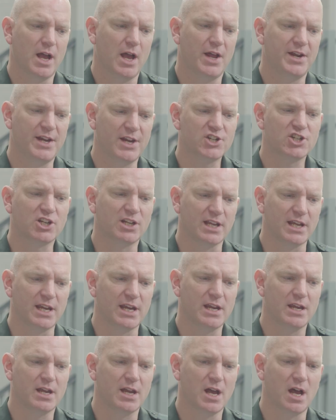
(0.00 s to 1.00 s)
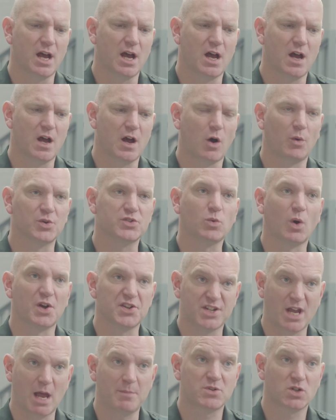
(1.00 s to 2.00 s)
Initially, I was quite
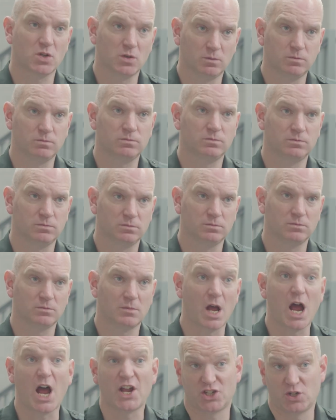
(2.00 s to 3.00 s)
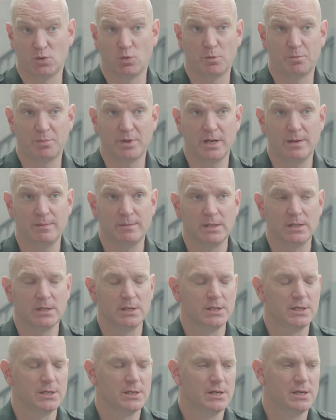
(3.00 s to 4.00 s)
sceptical, as you would be.
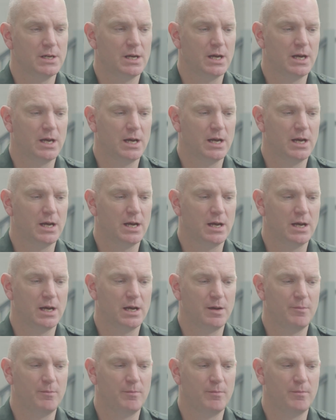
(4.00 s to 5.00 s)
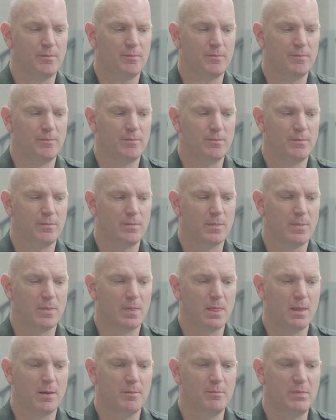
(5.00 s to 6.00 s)

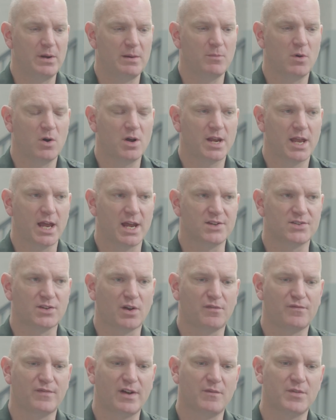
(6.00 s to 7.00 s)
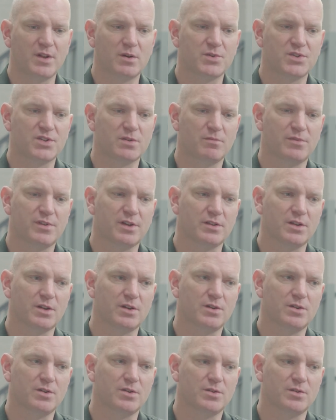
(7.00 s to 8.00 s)
But in my case, I found that it was something that
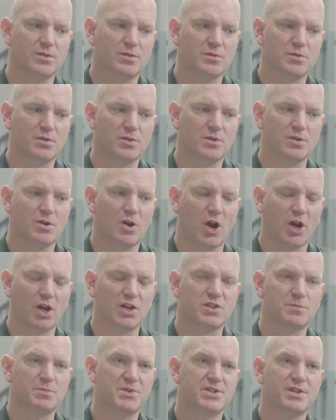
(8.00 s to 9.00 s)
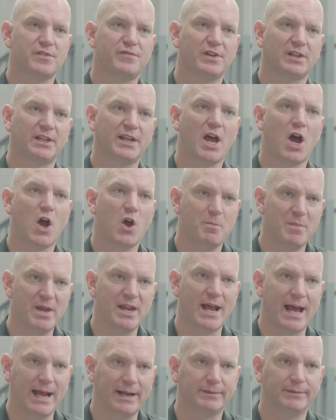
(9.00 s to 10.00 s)
I could specifically home
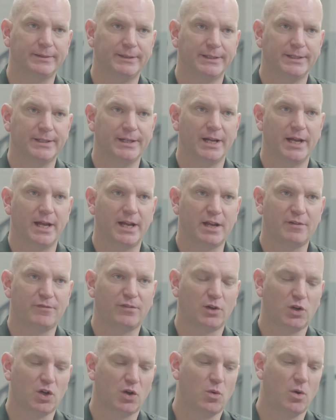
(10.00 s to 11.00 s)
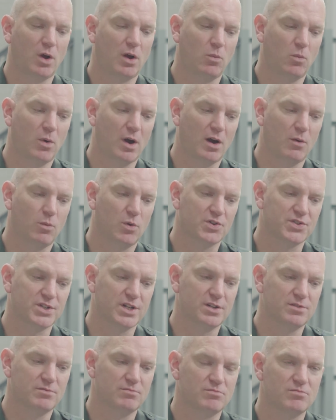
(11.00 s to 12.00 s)
in at. And if I look where I was
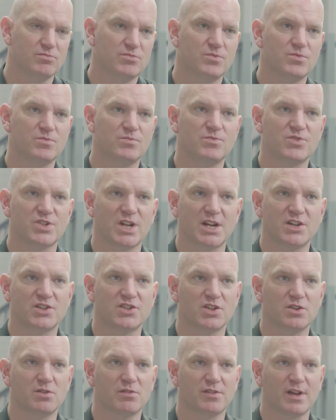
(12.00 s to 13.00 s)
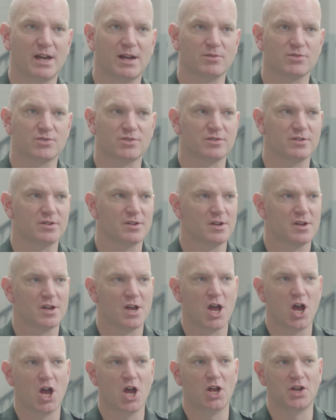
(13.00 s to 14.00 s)
in, say,
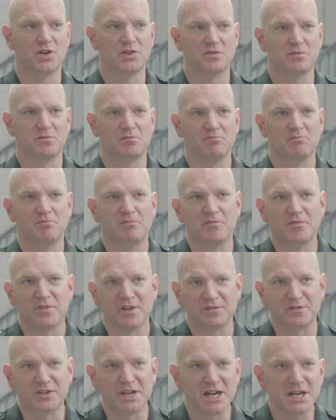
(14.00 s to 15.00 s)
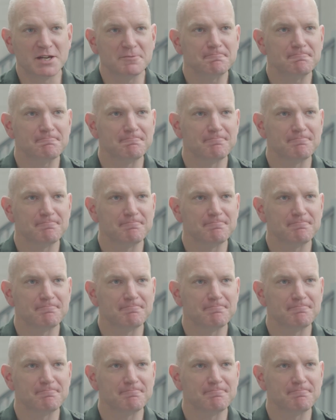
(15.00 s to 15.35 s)
2015